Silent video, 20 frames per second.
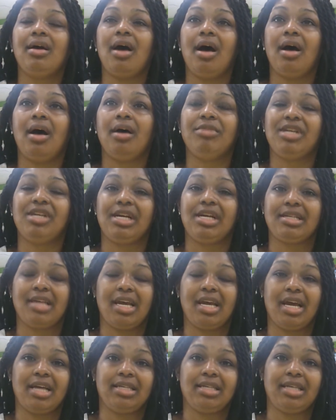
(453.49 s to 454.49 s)
Because like
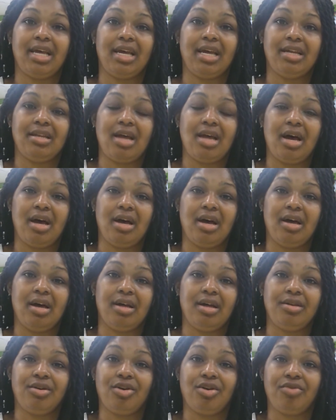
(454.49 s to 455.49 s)
I said,
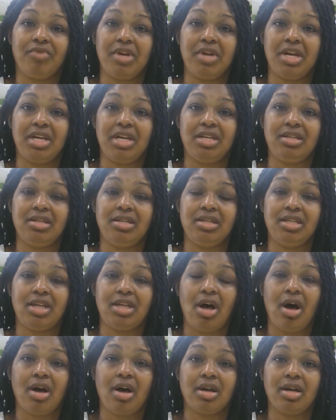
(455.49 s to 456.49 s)
the Korean
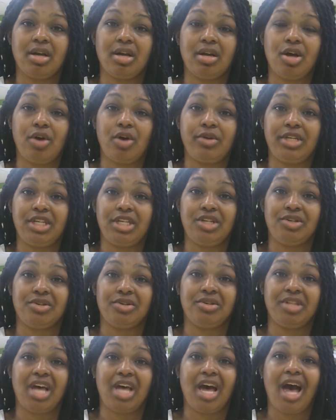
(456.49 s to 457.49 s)
TaLK co-teacher
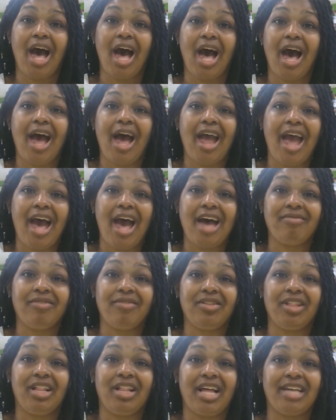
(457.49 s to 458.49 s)
that I had for
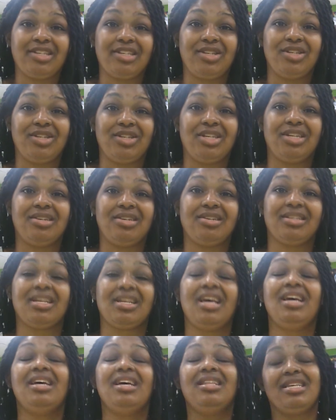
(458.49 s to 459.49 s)
the last 2 years,
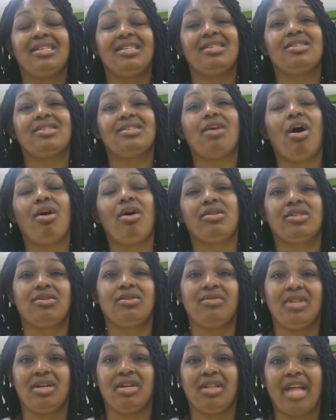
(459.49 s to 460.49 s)
this is also
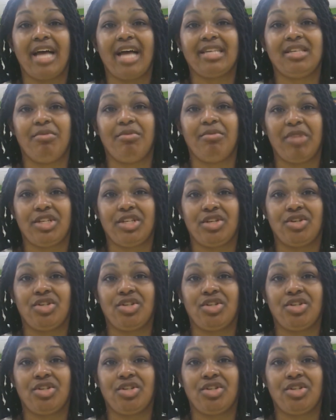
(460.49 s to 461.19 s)
their last semester.